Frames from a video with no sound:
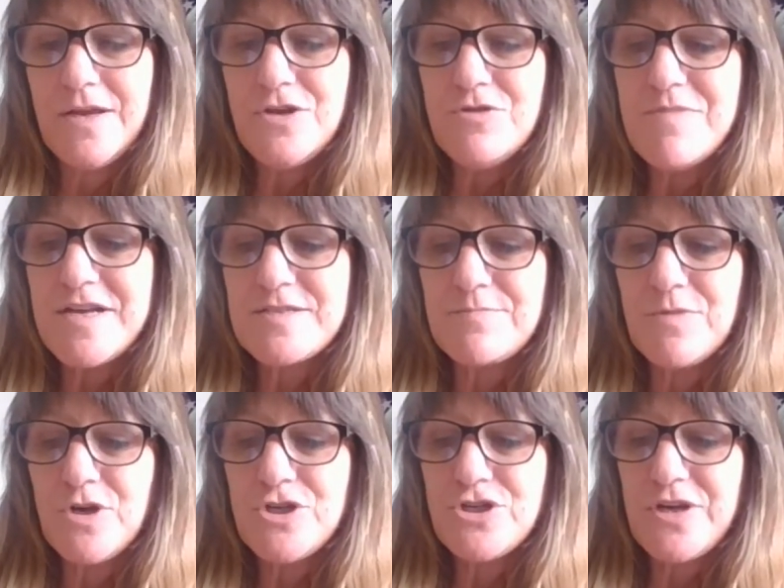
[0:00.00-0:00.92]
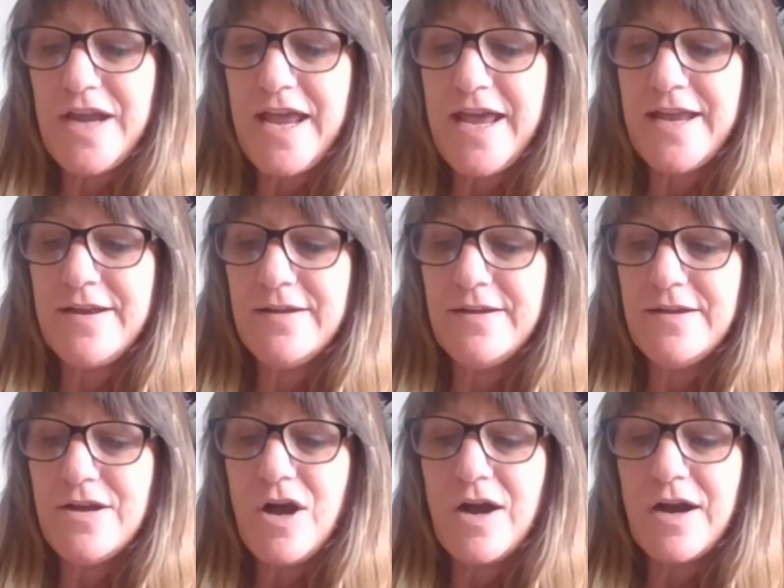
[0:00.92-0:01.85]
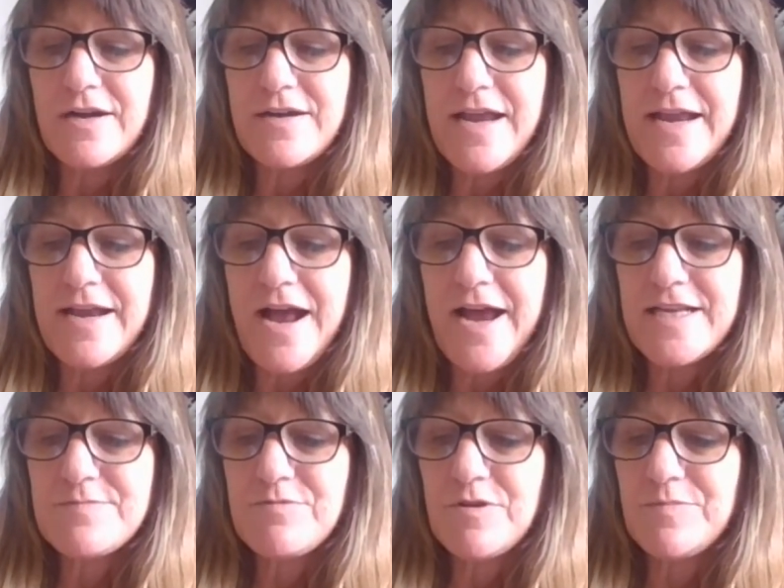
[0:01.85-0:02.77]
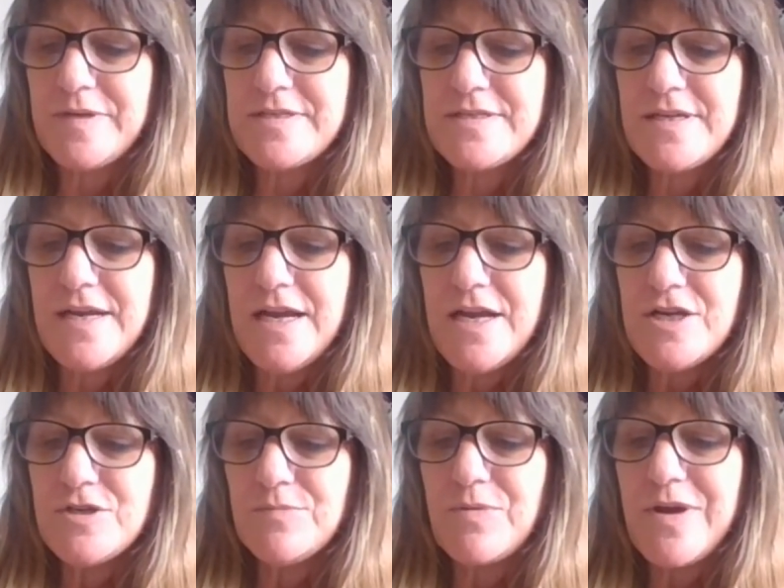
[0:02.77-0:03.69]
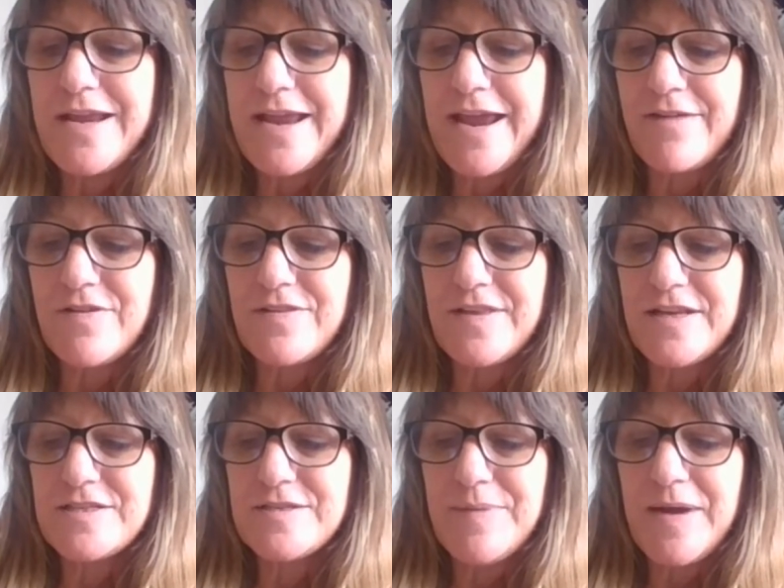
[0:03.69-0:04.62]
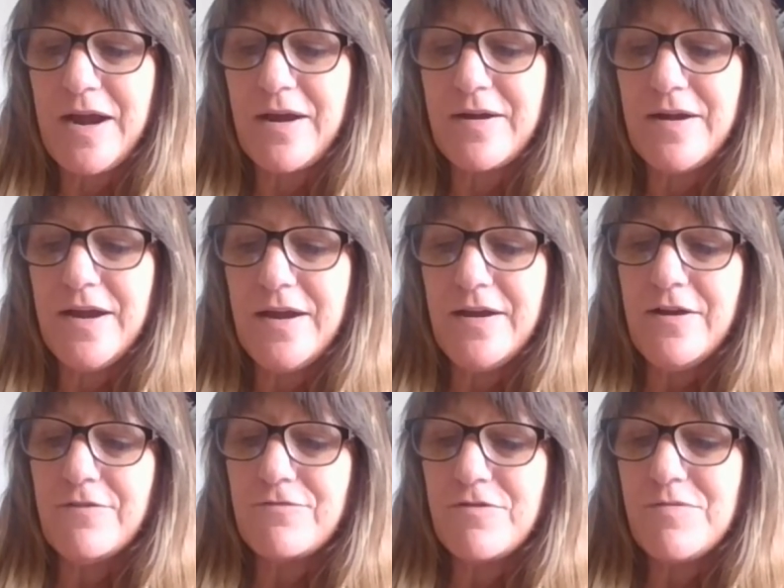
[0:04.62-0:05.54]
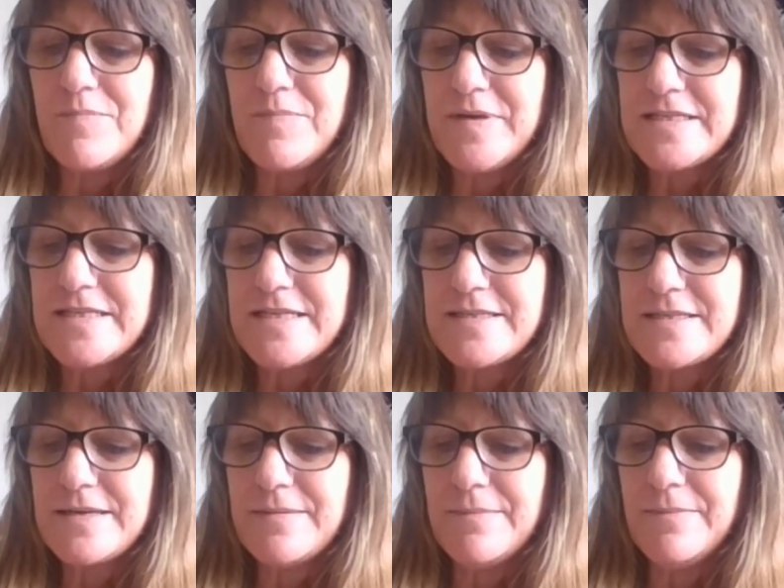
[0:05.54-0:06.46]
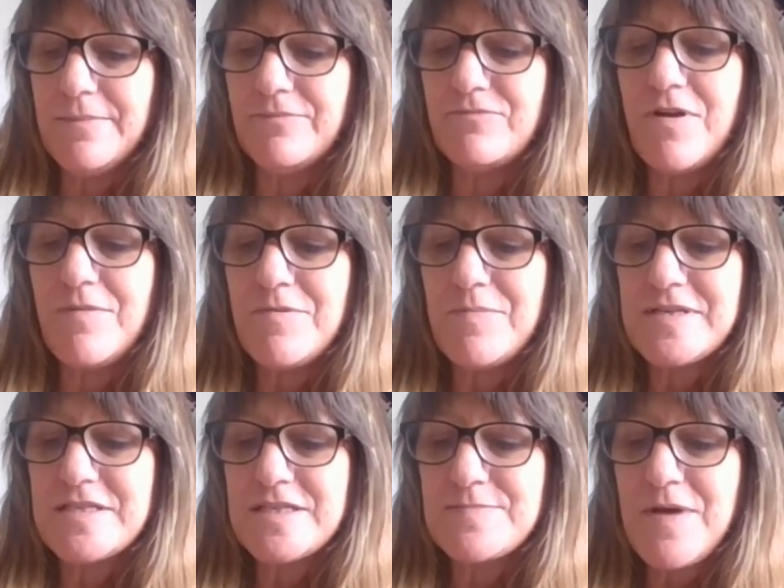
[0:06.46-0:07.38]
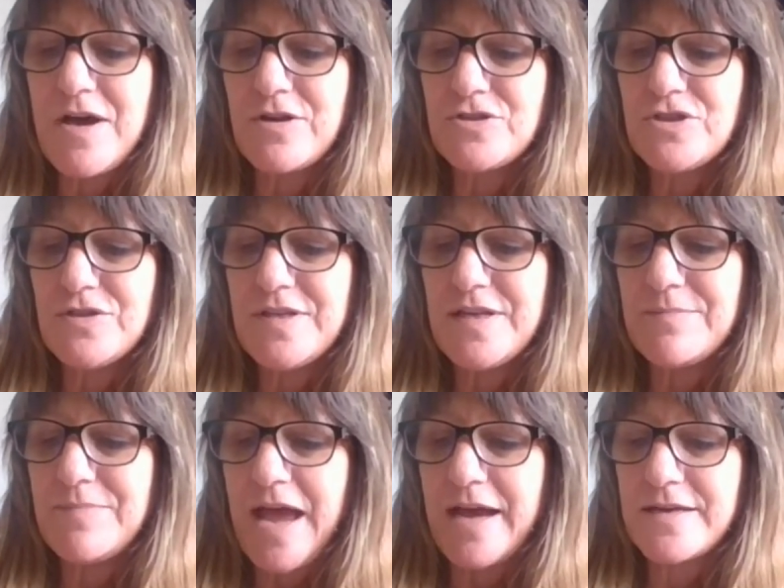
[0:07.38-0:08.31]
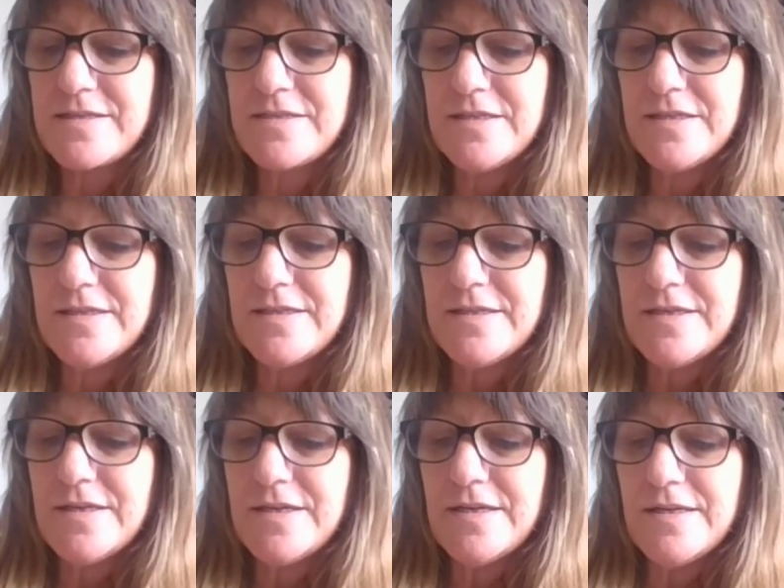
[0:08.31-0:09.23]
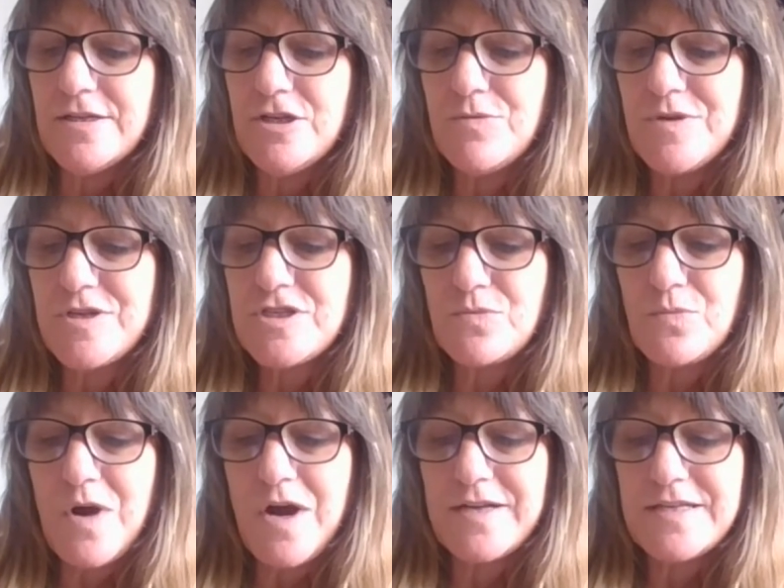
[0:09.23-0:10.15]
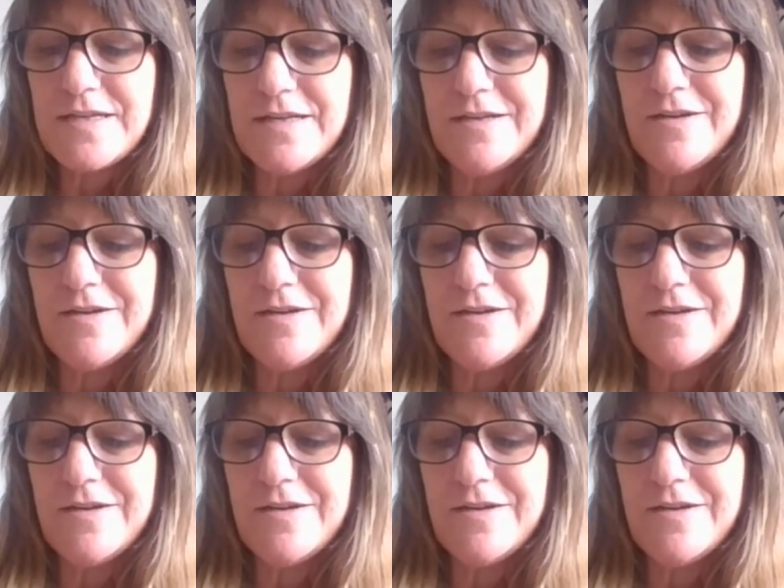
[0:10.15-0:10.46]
You must merge your head, heart, and highest purpose to bring everything to bear, from the business model to the impact you wish to want,